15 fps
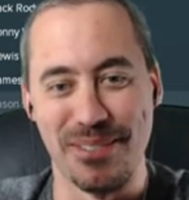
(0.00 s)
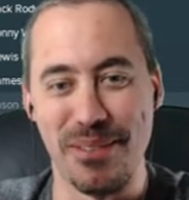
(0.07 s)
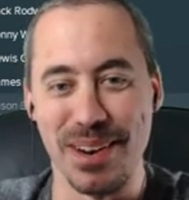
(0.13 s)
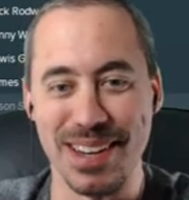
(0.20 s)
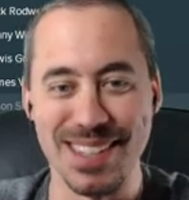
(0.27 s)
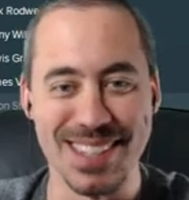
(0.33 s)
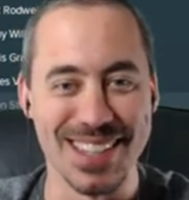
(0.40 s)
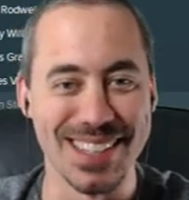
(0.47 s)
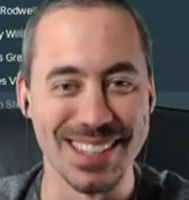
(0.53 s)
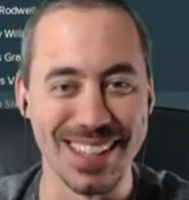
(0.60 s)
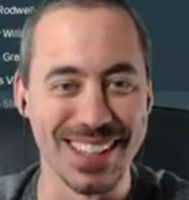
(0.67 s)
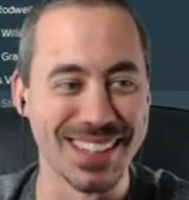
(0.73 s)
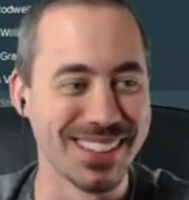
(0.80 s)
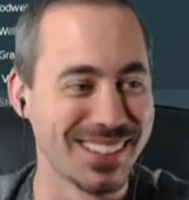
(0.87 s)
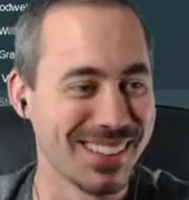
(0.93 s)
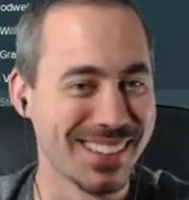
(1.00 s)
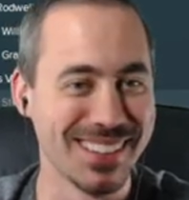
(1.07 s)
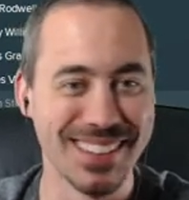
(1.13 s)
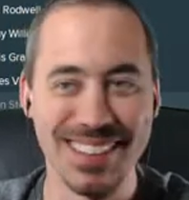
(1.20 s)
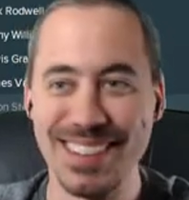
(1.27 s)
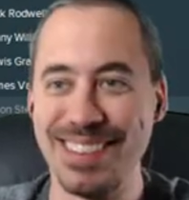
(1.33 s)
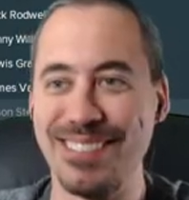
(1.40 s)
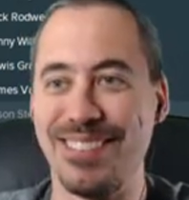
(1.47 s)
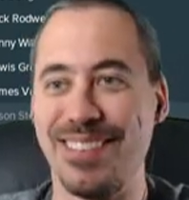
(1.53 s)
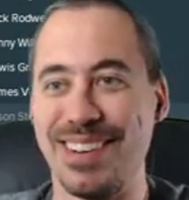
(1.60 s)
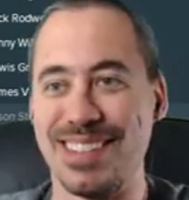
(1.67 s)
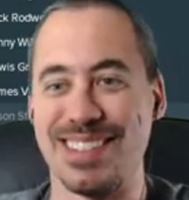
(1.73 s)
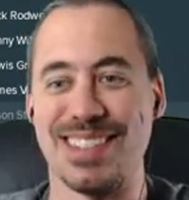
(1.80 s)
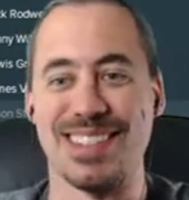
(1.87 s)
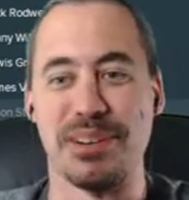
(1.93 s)
what is the deal? What
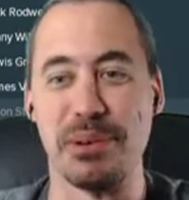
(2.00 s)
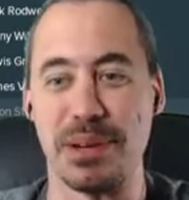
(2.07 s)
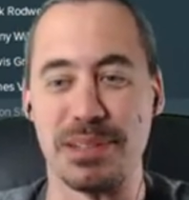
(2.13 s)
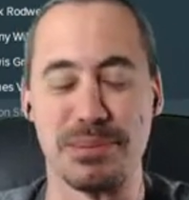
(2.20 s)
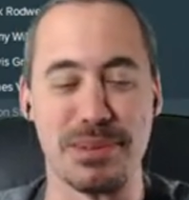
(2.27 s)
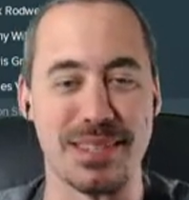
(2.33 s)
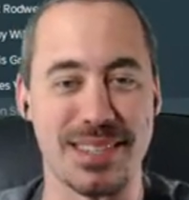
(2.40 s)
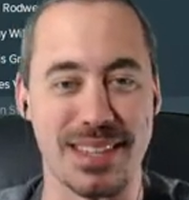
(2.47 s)
is the? What are you supposed to